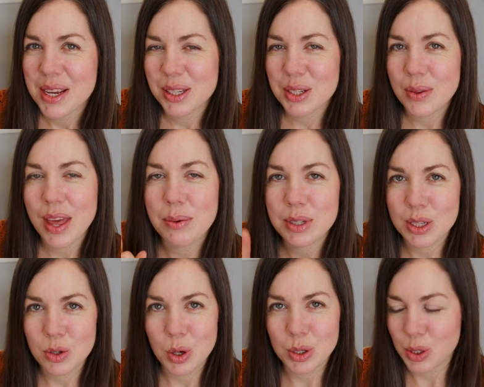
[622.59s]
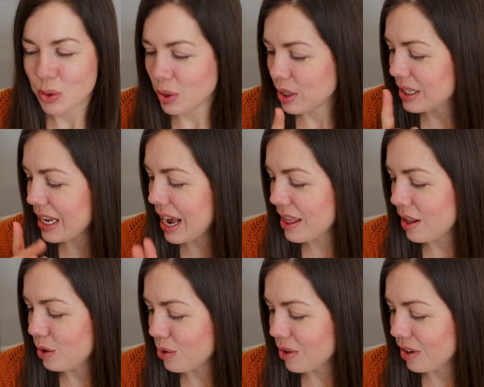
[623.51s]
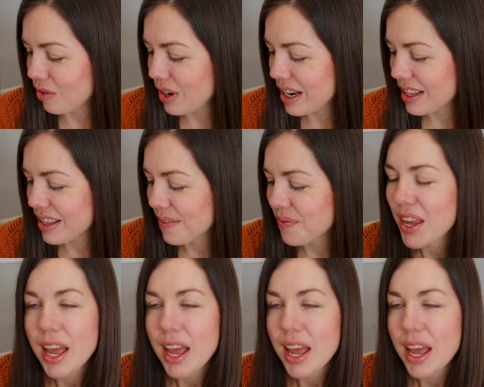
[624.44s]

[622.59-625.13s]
So that was the Trojan horse and the laurel wreath.